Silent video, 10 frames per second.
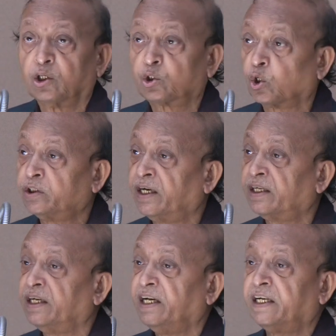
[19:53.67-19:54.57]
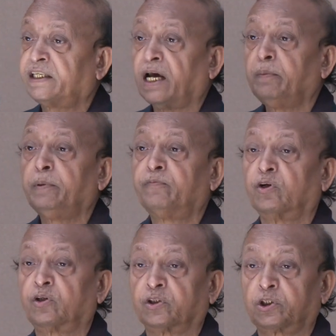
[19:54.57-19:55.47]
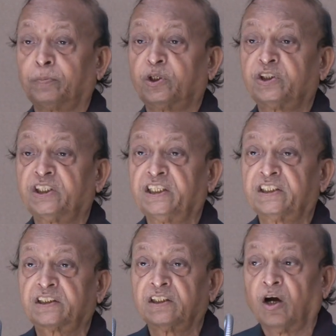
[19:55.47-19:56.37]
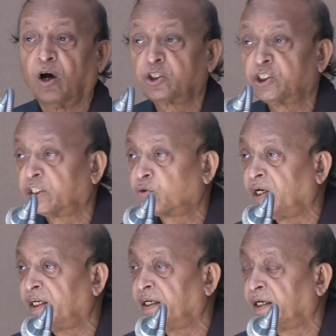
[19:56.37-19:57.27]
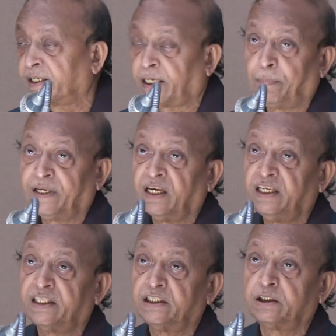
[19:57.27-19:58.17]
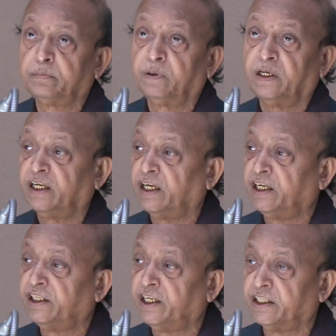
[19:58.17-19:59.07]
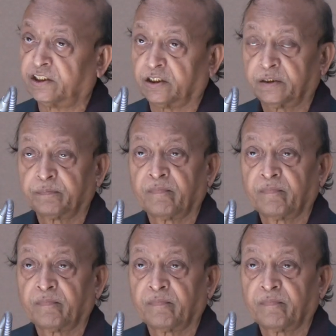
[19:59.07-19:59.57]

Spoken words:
so that it can be focused, because it is also equally capital intensive in nature.